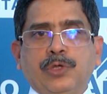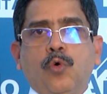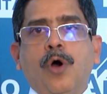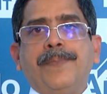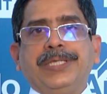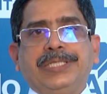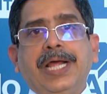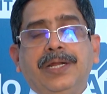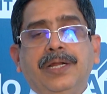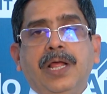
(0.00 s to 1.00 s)
the OARM is
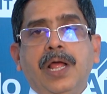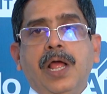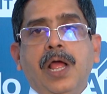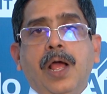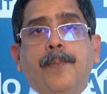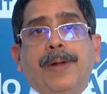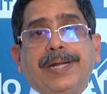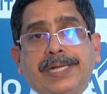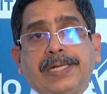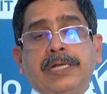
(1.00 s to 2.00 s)
done, but